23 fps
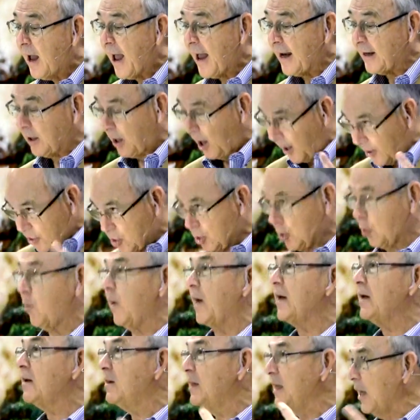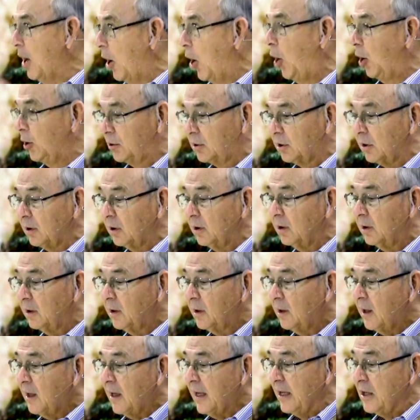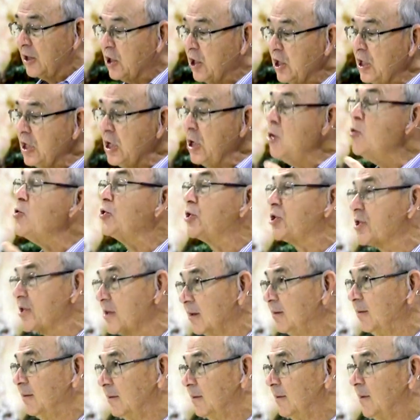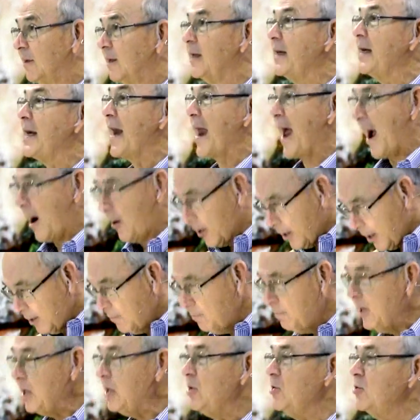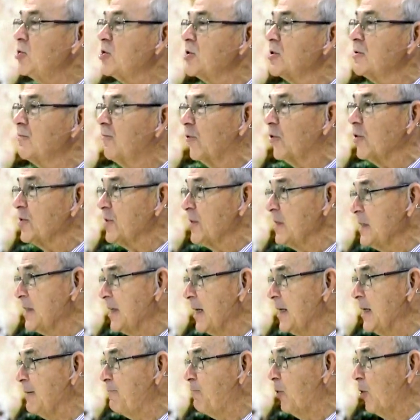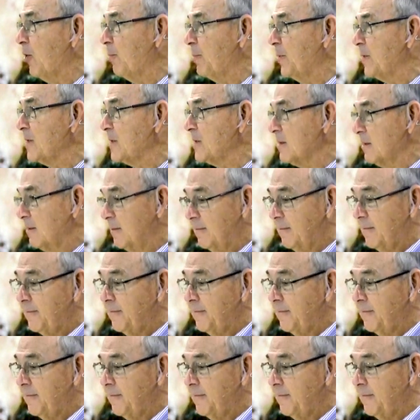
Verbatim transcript: had consecrated the altar into use, now can be used for its intended purpose.